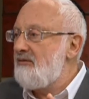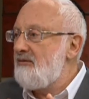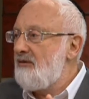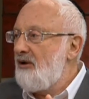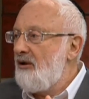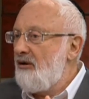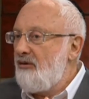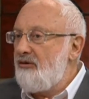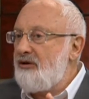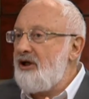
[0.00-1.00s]
As much
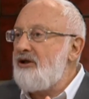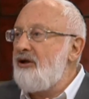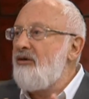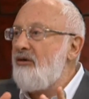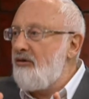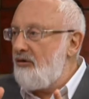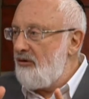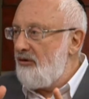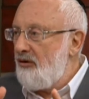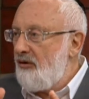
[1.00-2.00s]
as an ego is more
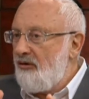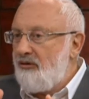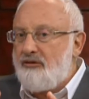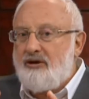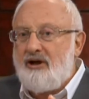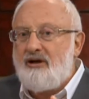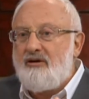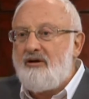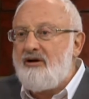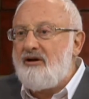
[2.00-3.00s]
of
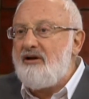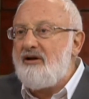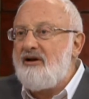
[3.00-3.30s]
egoistic,